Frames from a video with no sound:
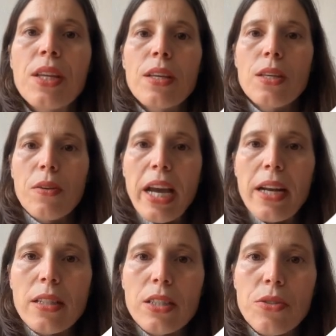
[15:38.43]
you
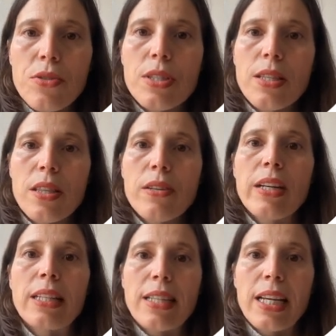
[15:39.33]
can use the Theory
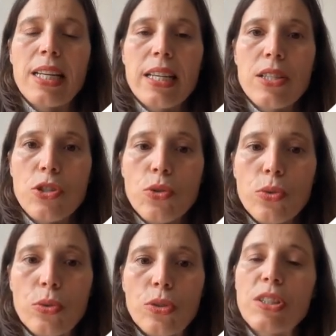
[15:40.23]
and Techniques
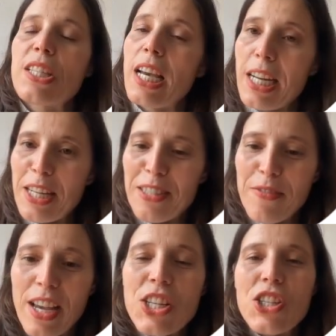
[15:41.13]
tool to design an
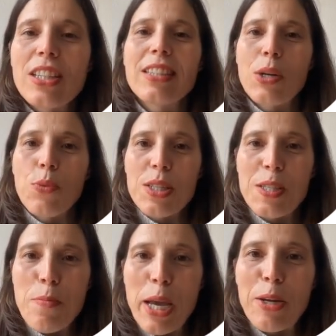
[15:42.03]
intervention. That was the
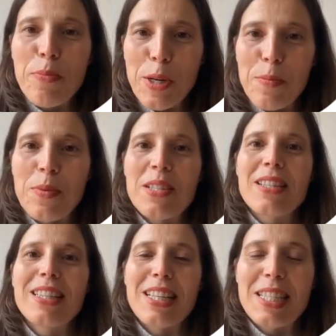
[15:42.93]
main purpose
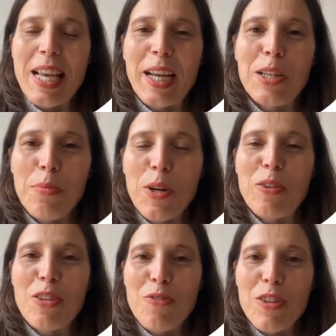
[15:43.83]
in the second part of
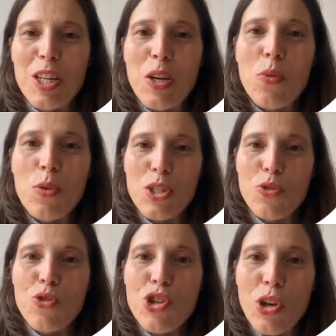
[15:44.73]
the video, was to
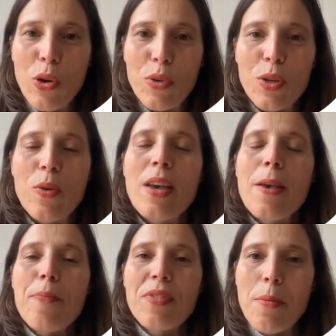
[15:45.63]
show you
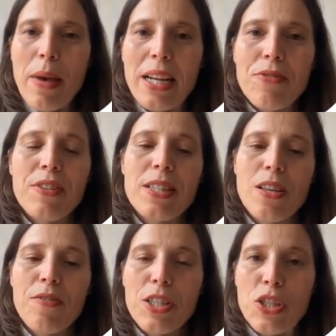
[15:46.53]
the benefits
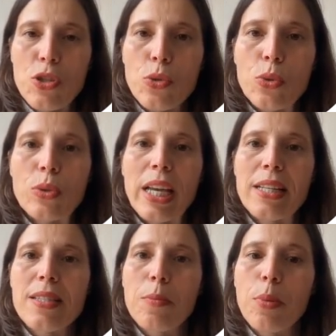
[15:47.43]
of this tool in
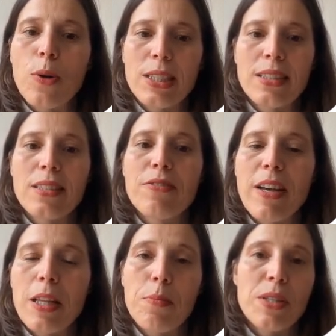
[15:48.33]
supporting the
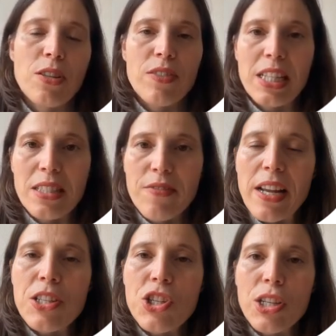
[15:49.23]
development of an
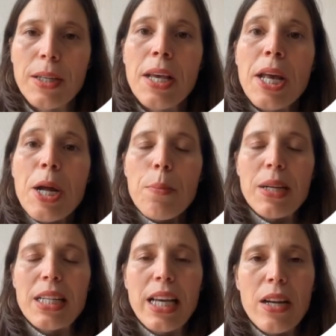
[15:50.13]
intervention, but
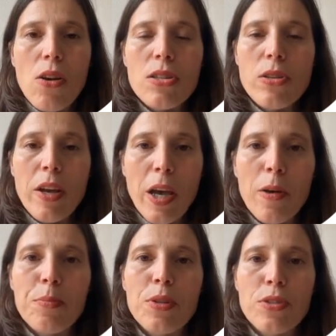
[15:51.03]
it can also
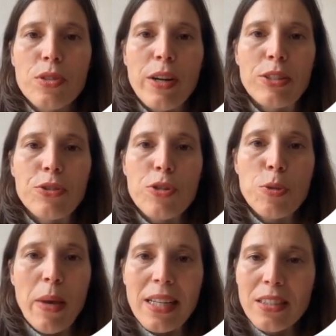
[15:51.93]
help you to
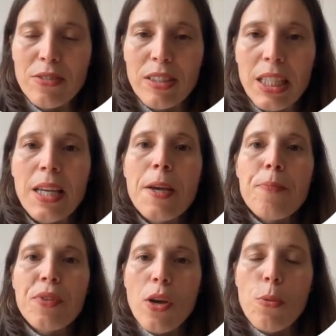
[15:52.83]
retrospectively
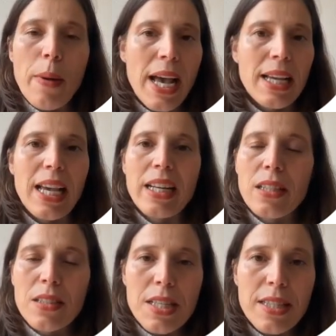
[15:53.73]
go back and
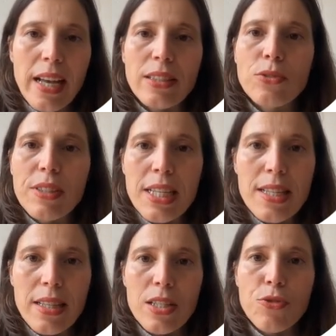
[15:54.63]
understand
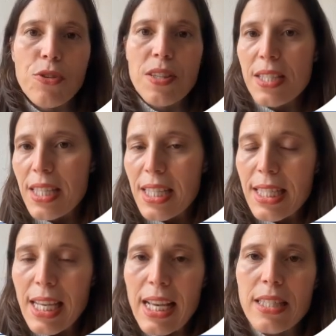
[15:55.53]
reasons for the
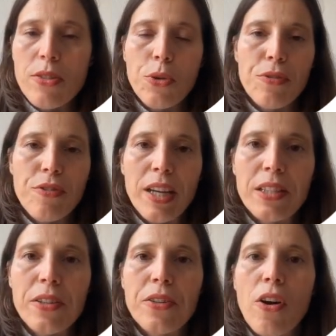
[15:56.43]
success or
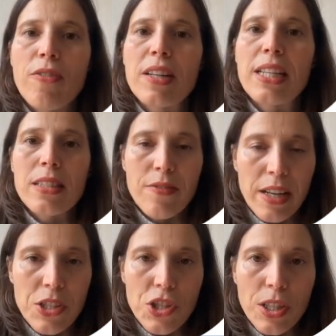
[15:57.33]
failure of an
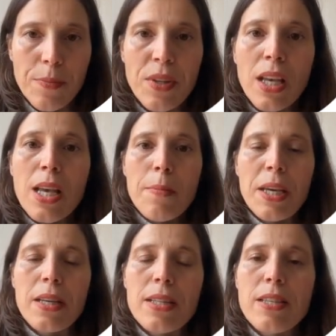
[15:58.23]
intervention.
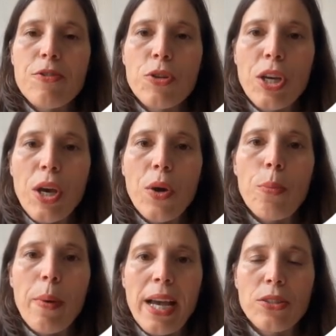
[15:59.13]
Because if you go
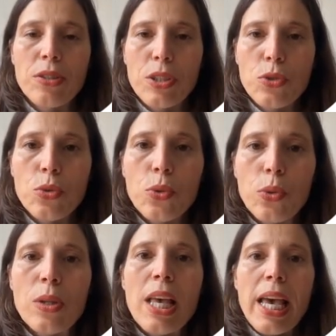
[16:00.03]
back to the
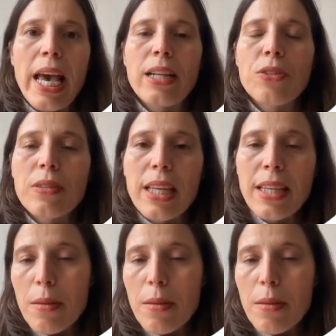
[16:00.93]
tool and you link the